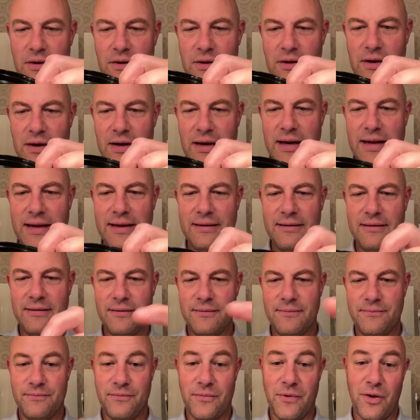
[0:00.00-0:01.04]
lid.
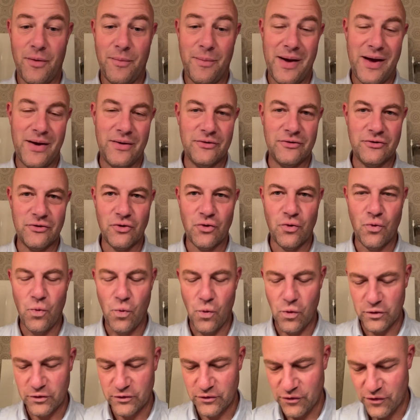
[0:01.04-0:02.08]
About a
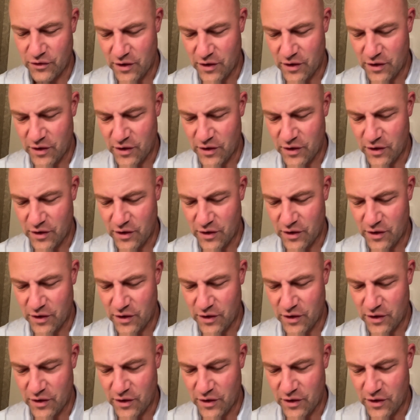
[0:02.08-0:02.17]
quarter